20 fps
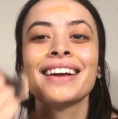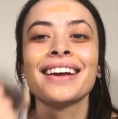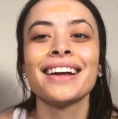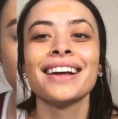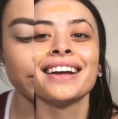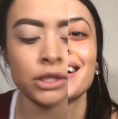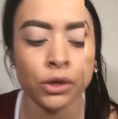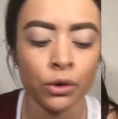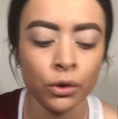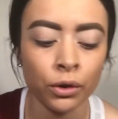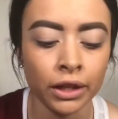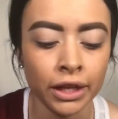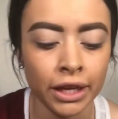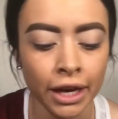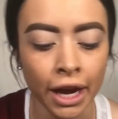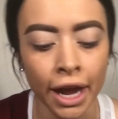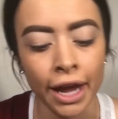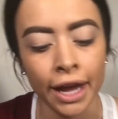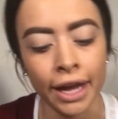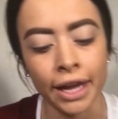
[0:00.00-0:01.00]
camera totally
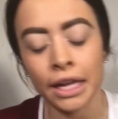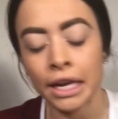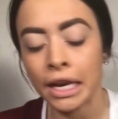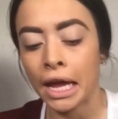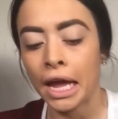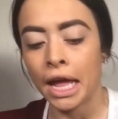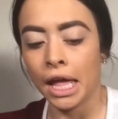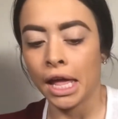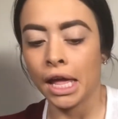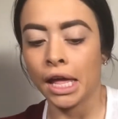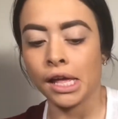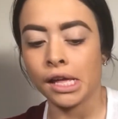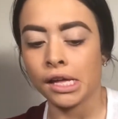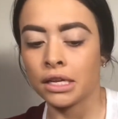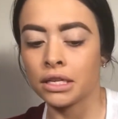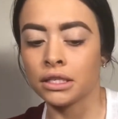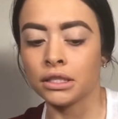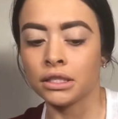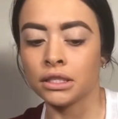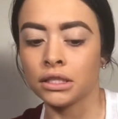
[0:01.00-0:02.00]
died,
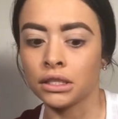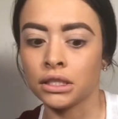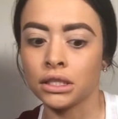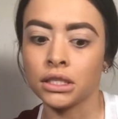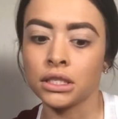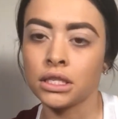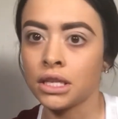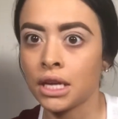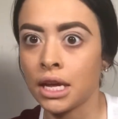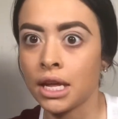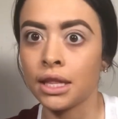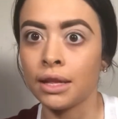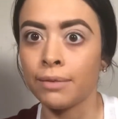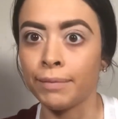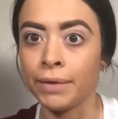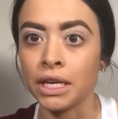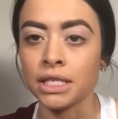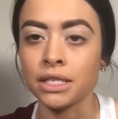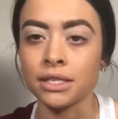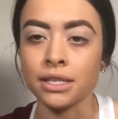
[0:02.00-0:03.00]
and in the
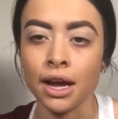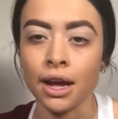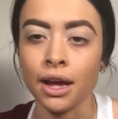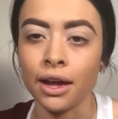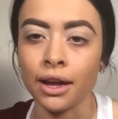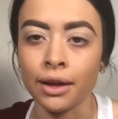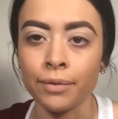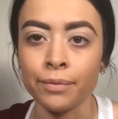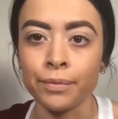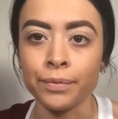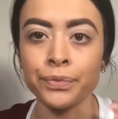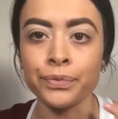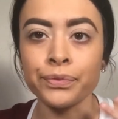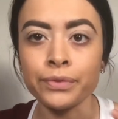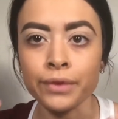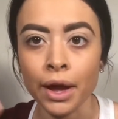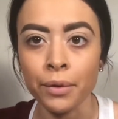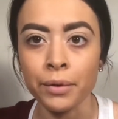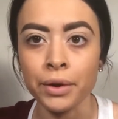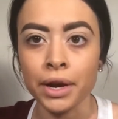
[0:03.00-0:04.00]
meantime,
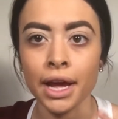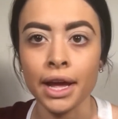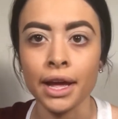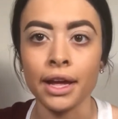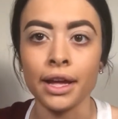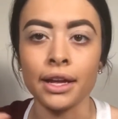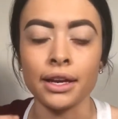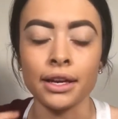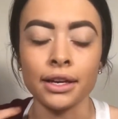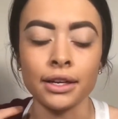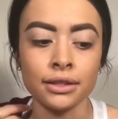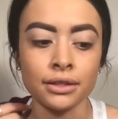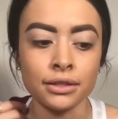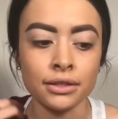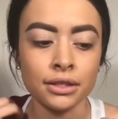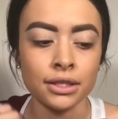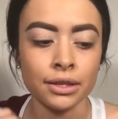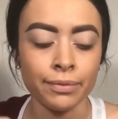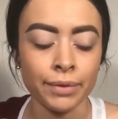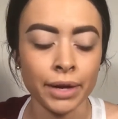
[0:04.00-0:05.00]
I went ahead and
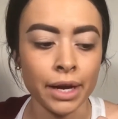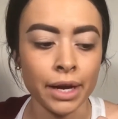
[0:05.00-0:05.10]
did my